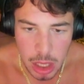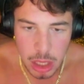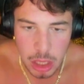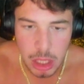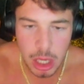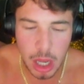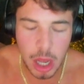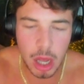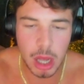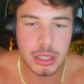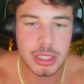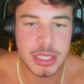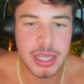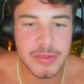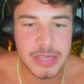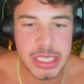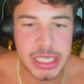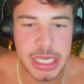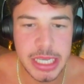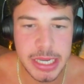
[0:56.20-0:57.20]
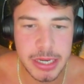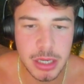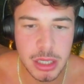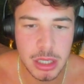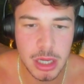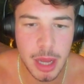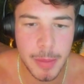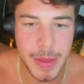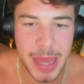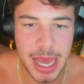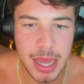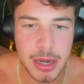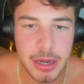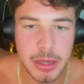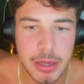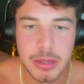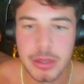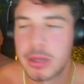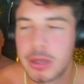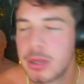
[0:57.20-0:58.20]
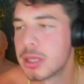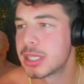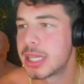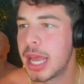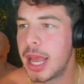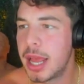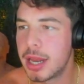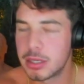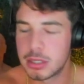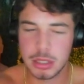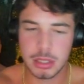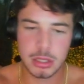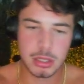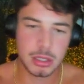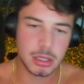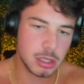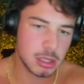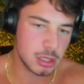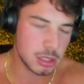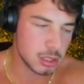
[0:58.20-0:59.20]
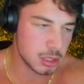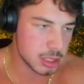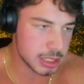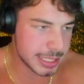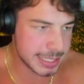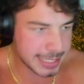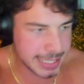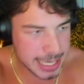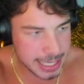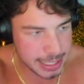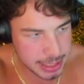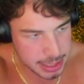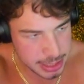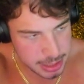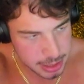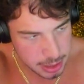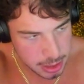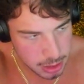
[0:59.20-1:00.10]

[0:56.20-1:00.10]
Oh, 17. Not bad. Stand. 6.